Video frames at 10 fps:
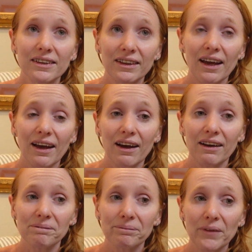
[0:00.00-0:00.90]

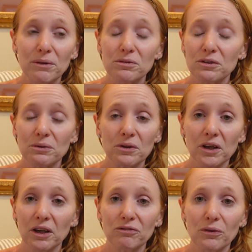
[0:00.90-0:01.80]
Yeah, I'm so
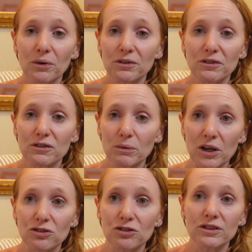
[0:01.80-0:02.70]
looking forward to
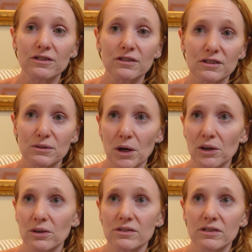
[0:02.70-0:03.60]
sweatshirts and
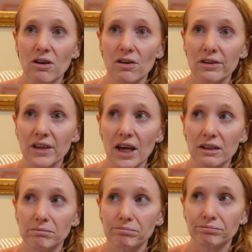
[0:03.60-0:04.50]
sweaters and all of
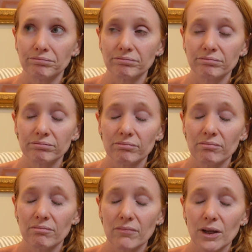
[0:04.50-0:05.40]
that.
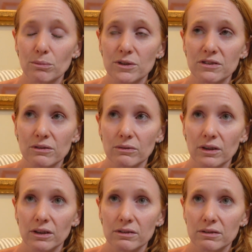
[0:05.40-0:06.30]
It'd be so
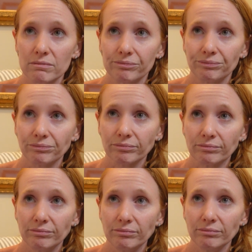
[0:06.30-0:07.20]
nice.
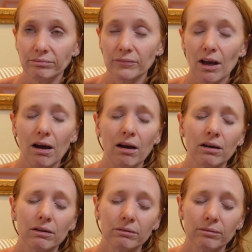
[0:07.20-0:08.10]
Ugh.
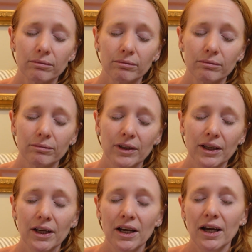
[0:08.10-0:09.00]

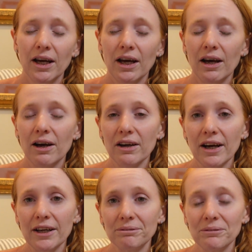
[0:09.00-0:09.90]
All
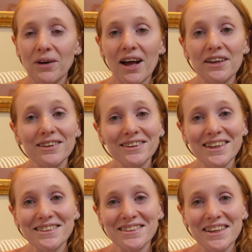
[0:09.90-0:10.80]
right, well, I think
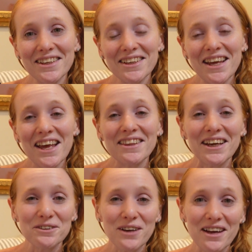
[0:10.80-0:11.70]
that's it.
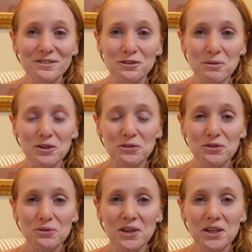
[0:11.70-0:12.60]
Thank you guys so much for
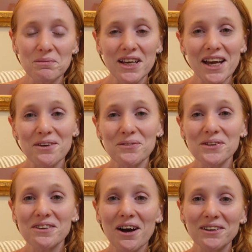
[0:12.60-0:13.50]
joining me, and we'll
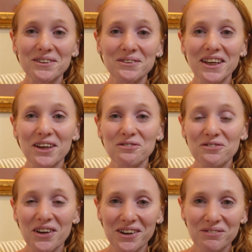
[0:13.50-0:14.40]
talk to you again
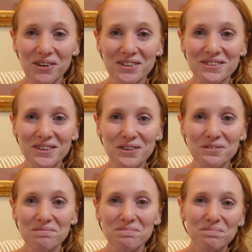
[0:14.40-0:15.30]
very, very soon.